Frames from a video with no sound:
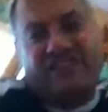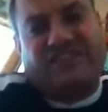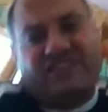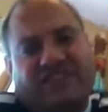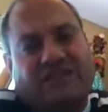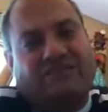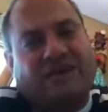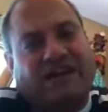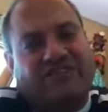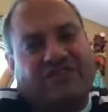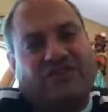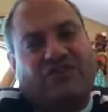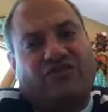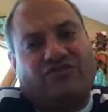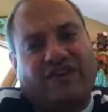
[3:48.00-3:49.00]
to get to about a
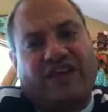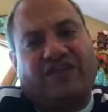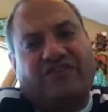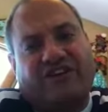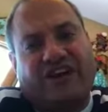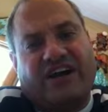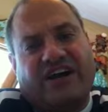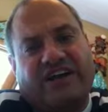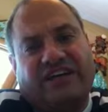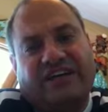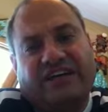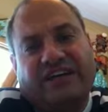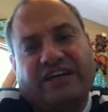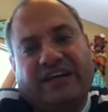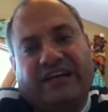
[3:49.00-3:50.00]
total of 8 or 9.
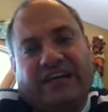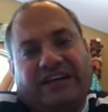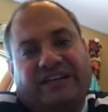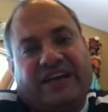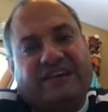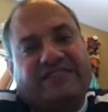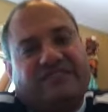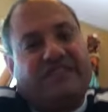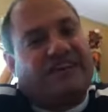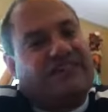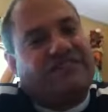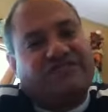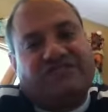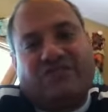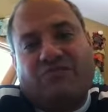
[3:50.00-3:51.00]
Day 10,
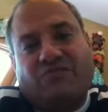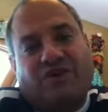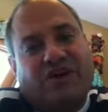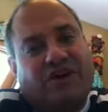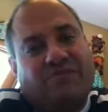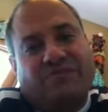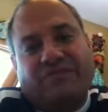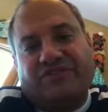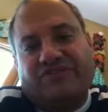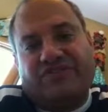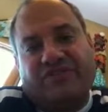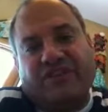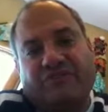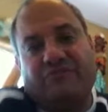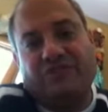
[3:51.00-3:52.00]
there's no more help on the sitting.